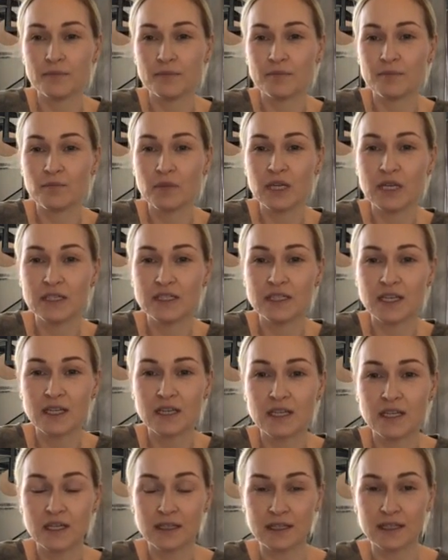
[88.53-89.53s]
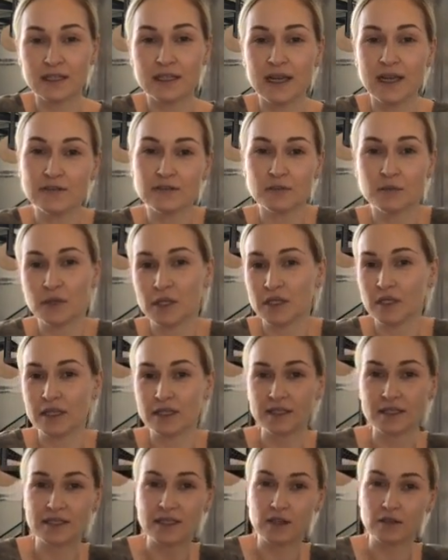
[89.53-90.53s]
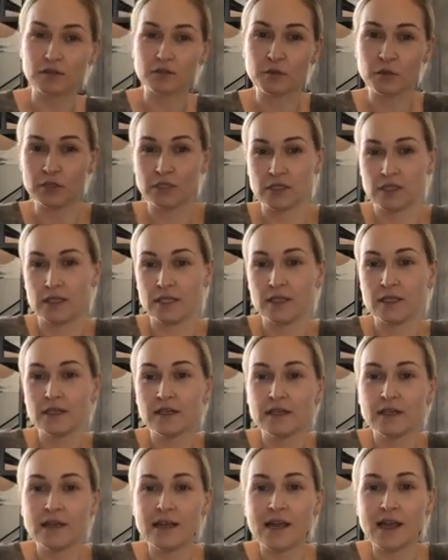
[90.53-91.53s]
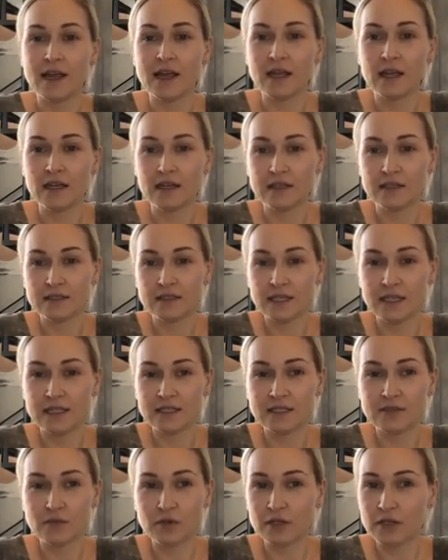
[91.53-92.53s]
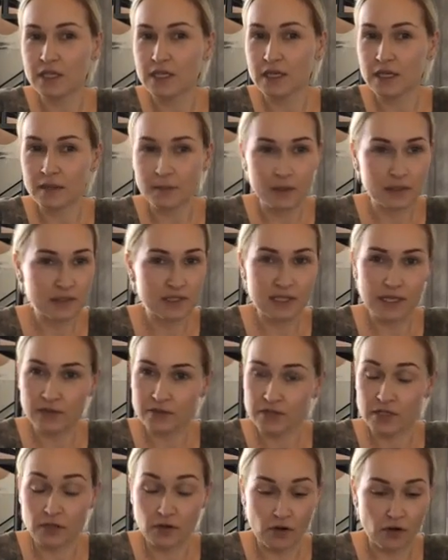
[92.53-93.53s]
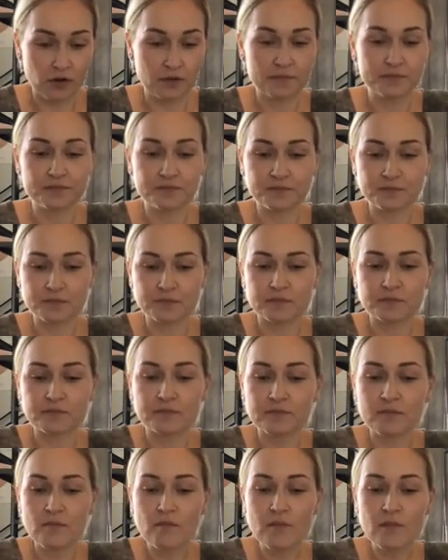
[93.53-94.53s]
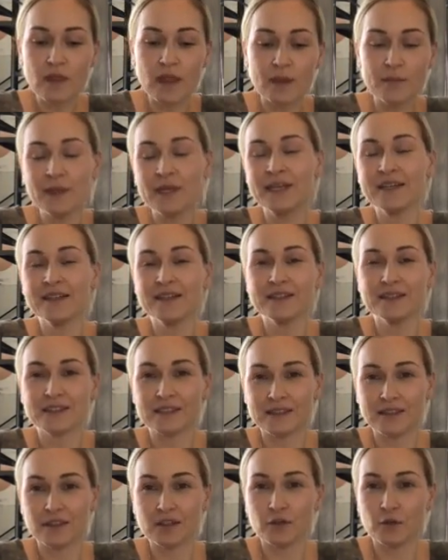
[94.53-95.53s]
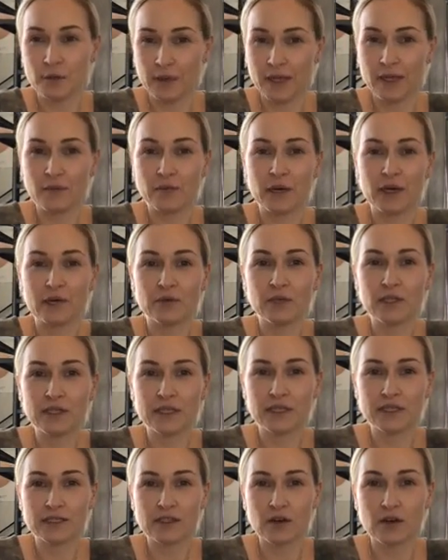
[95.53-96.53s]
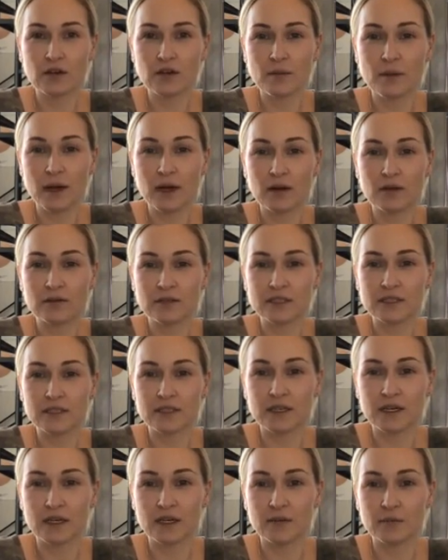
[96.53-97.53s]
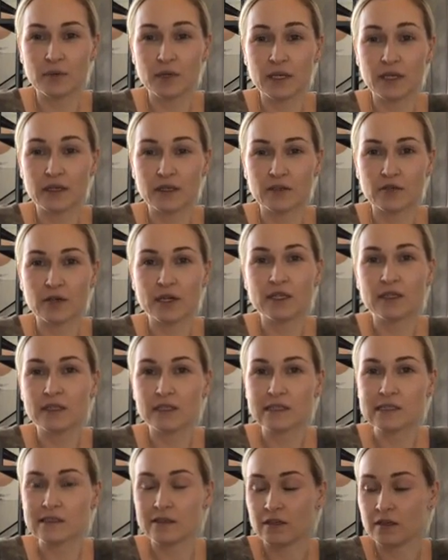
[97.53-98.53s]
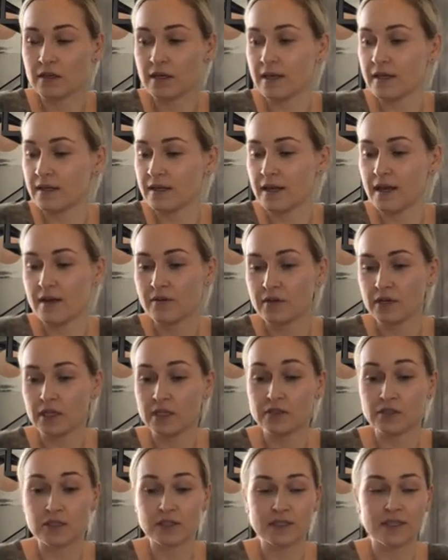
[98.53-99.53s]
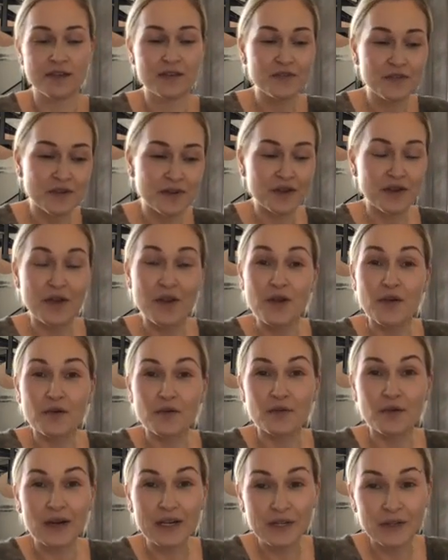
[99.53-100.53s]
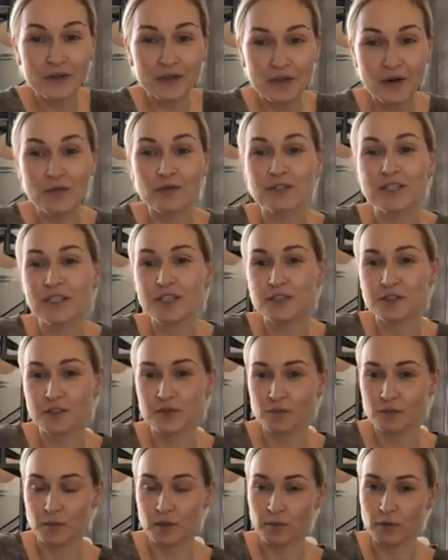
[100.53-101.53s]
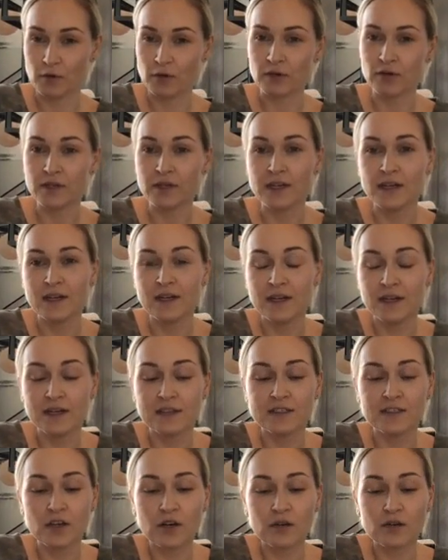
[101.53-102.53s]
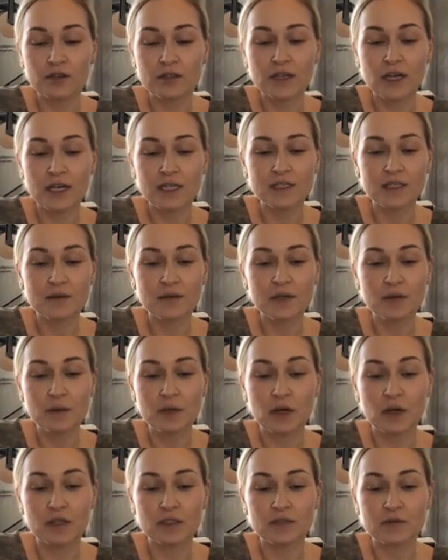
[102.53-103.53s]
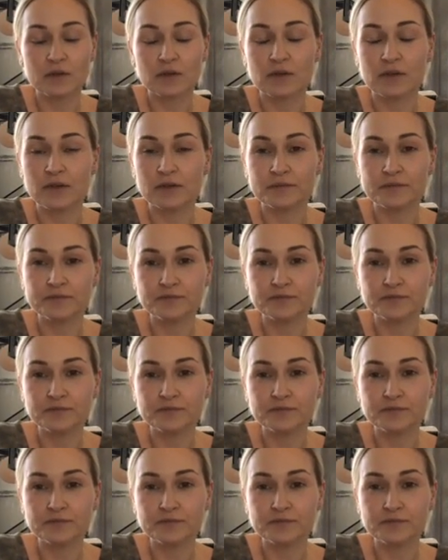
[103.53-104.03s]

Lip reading: because they think that they have to be like a salesperson. And it's really not about sales at all. I mean, it is a little bit, but really it's all about being a great listener and having just regular conversations with people. So you guys, I'm going to be honest with you.